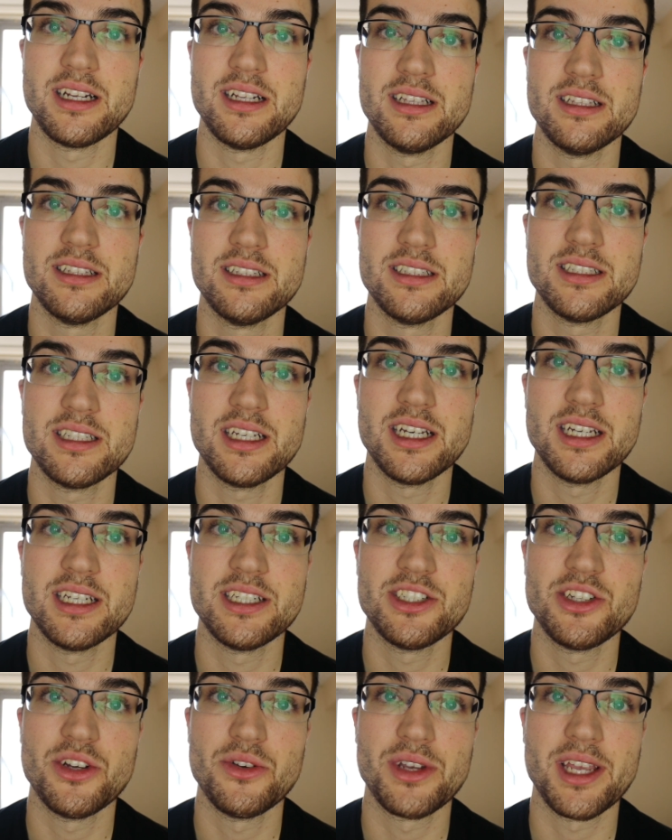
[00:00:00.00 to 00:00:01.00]
little uh,
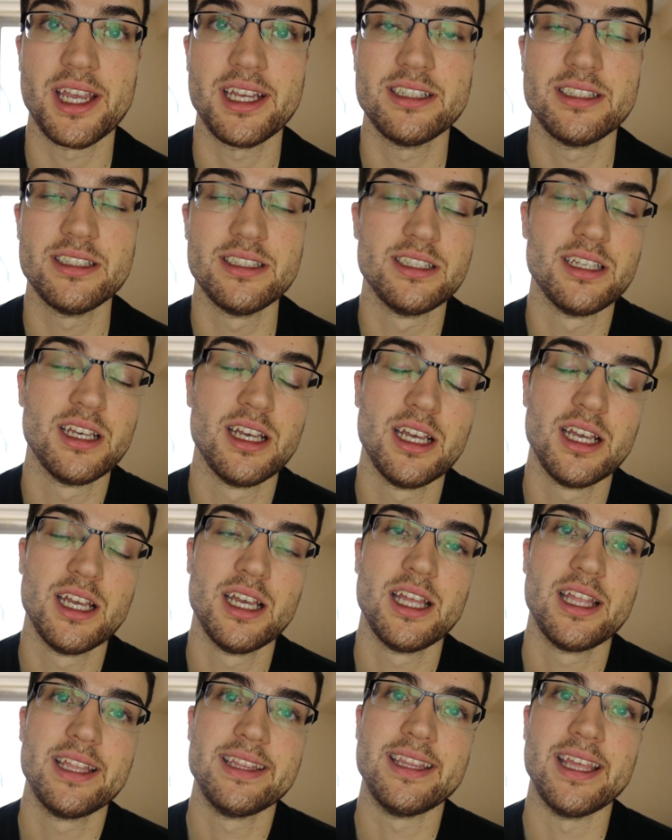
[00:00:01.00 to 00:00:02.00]
showcases,
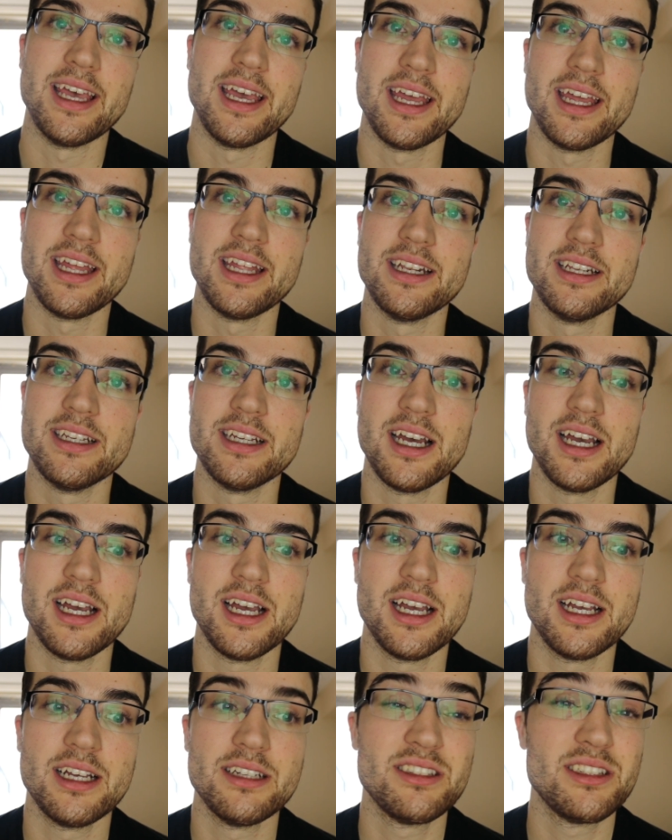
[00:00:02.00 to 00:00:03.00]
then
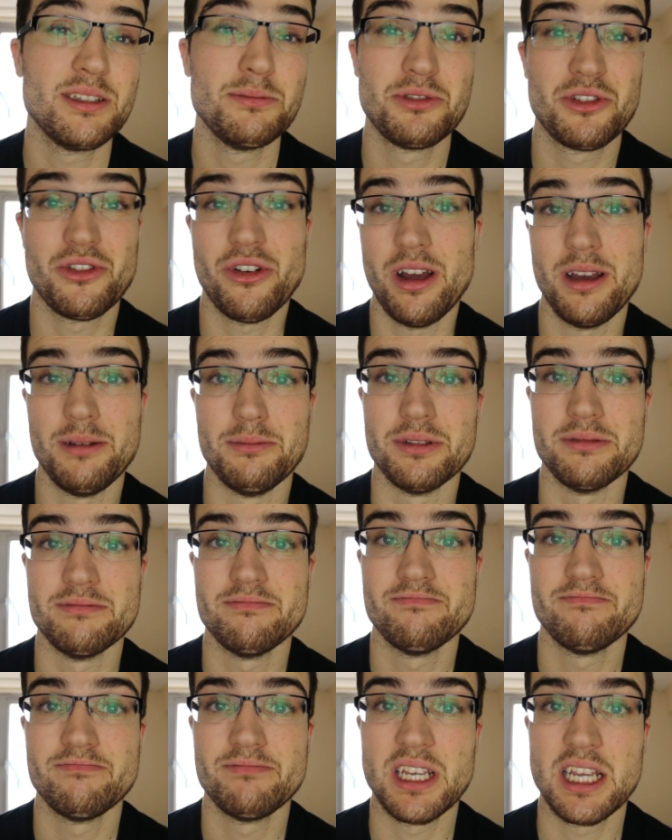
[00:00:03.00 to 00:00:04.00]
uh, subscribe
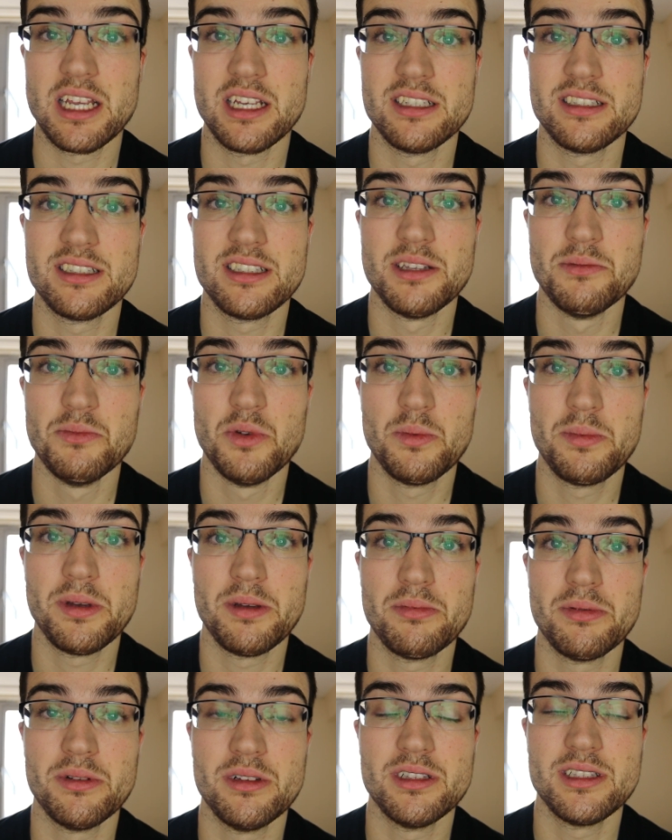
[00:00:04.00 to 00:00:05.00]
because the more
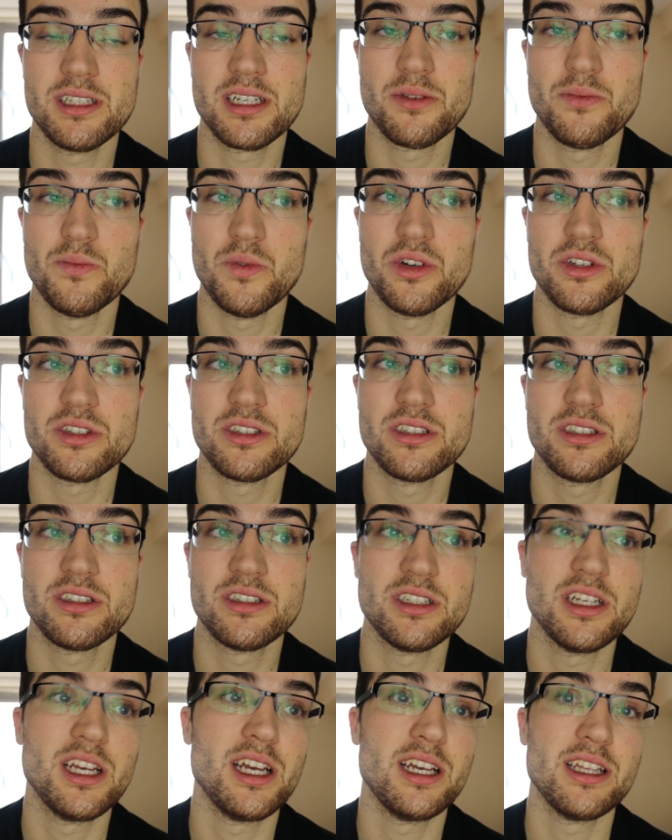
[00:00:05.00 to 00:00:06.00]
people that can
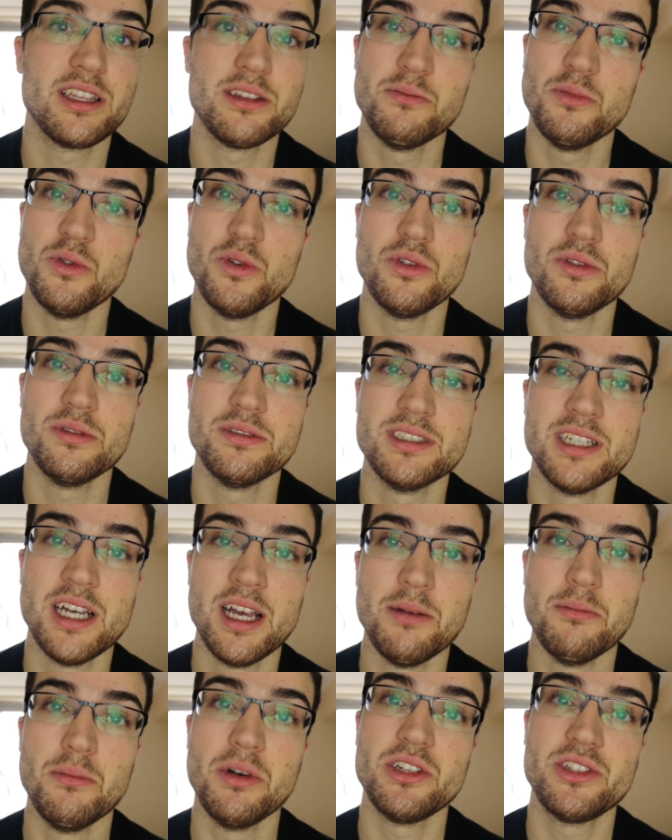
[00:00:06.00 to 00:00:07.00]
watch, uh, the more
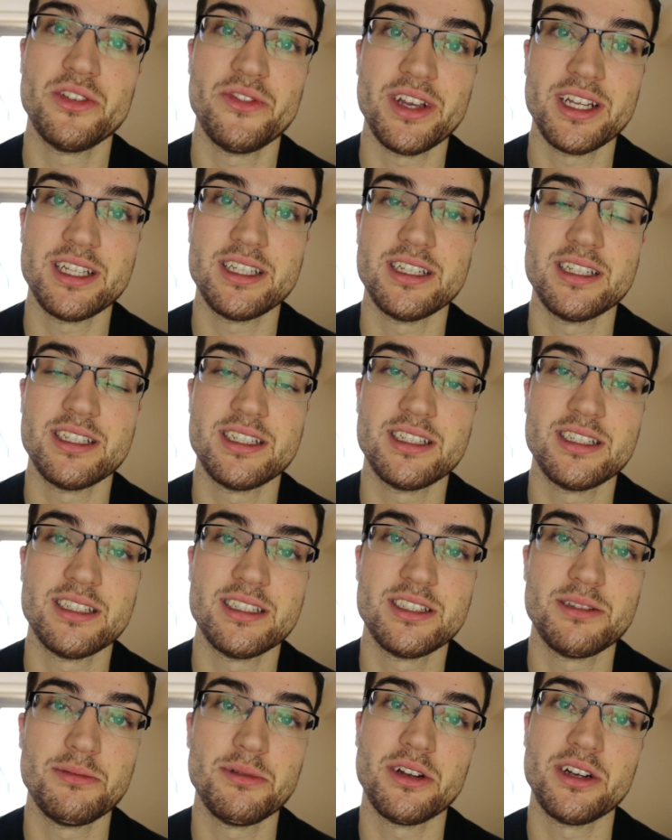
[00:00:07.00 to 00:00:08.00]
motivated,
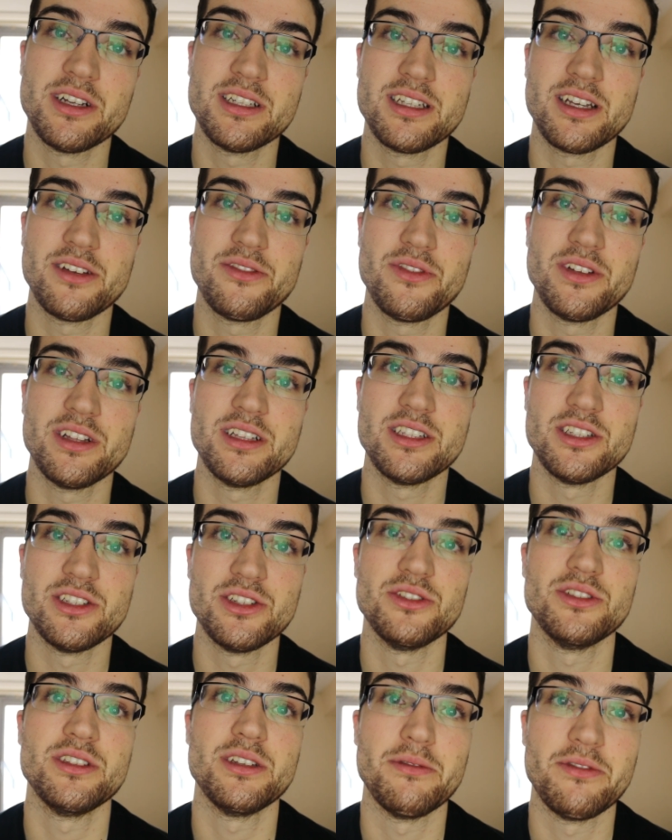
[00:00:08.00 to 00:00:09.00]
to be honest, I feel to
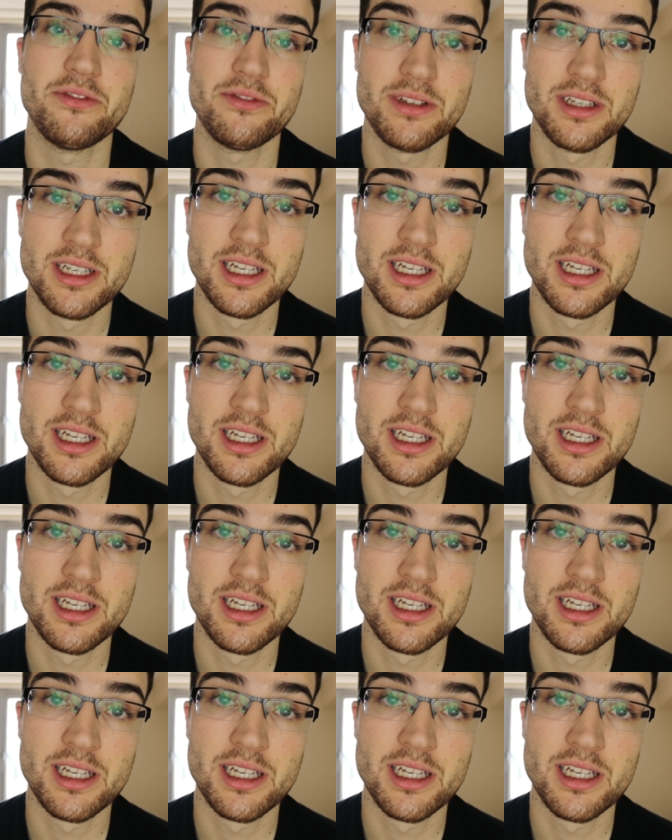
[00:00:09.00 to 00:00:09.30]
do some,